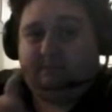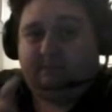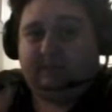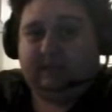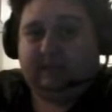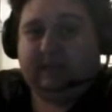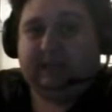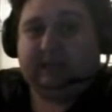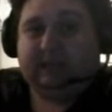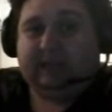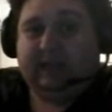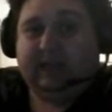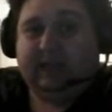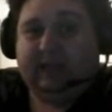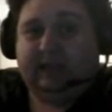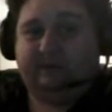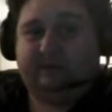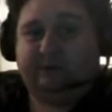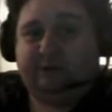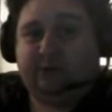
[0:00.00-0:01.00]
thing that I
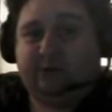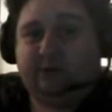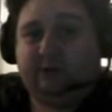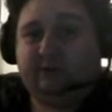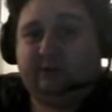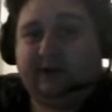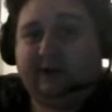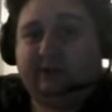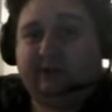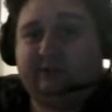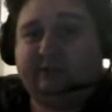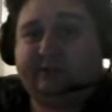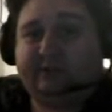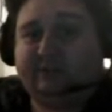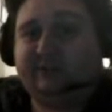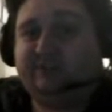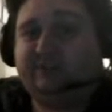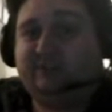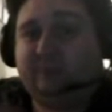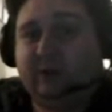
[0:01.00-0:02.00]
have showing right now is just
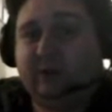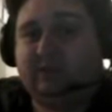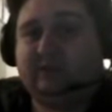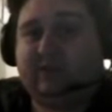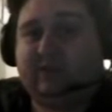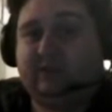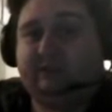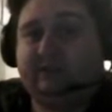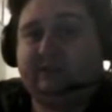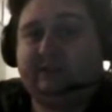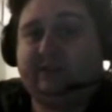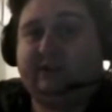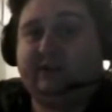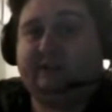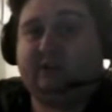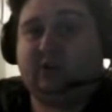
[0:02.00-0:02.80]
a small sample size.